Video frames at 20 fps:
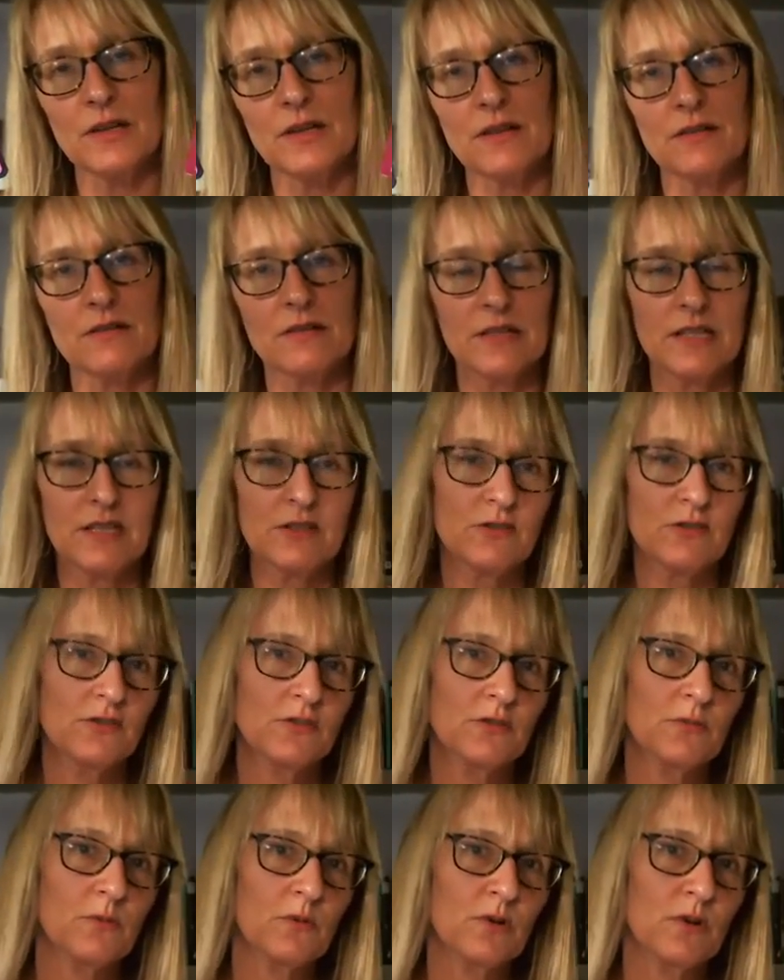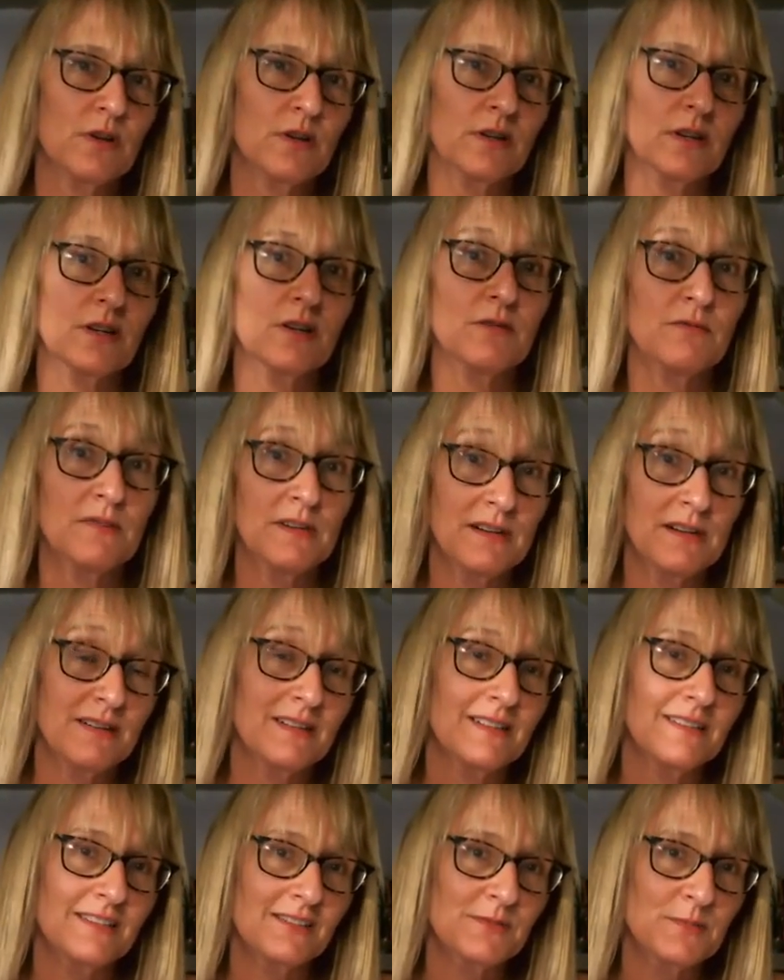either lead you toward a career
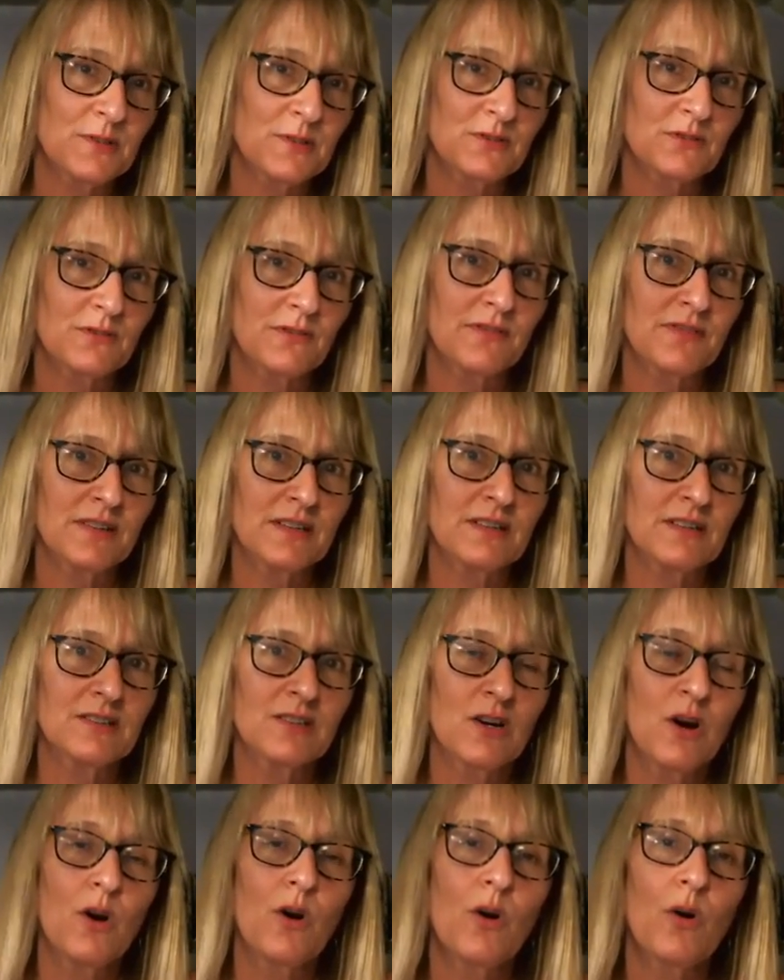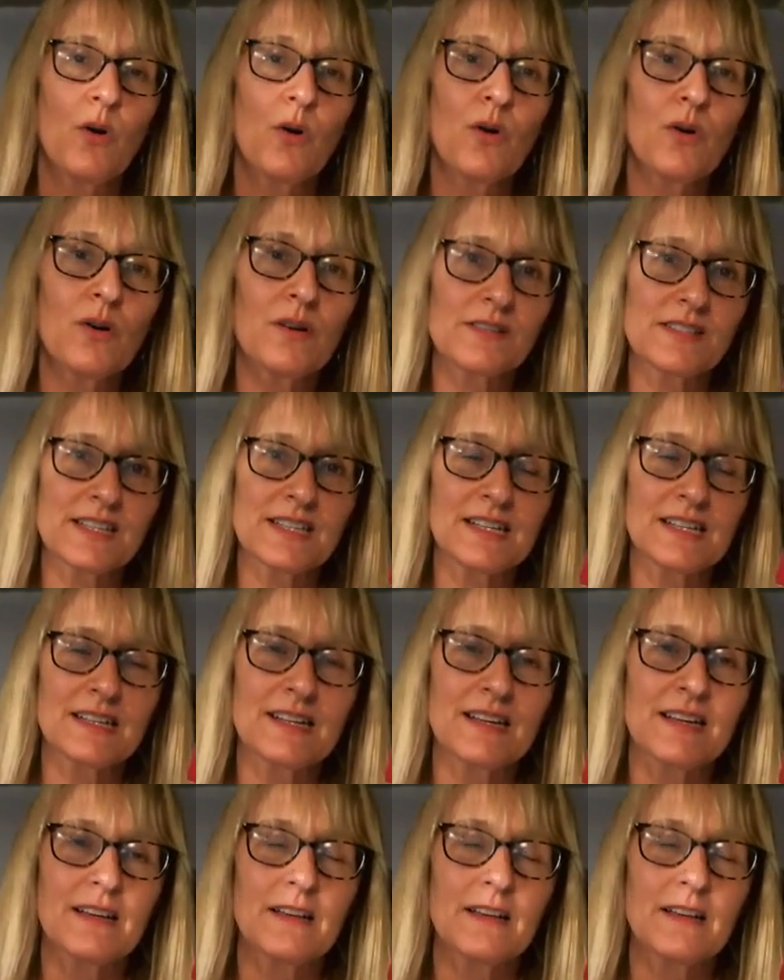in the spiritual field or it's going